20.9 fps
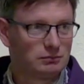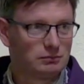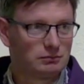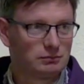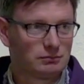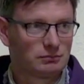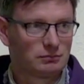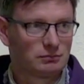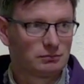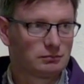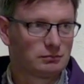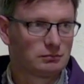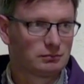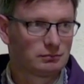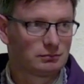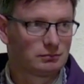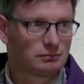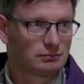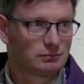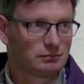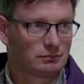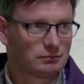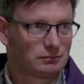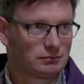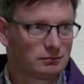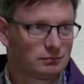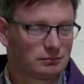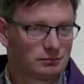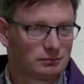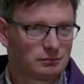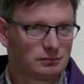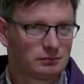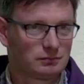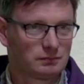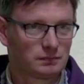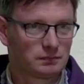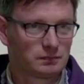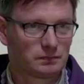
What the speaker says: (silence)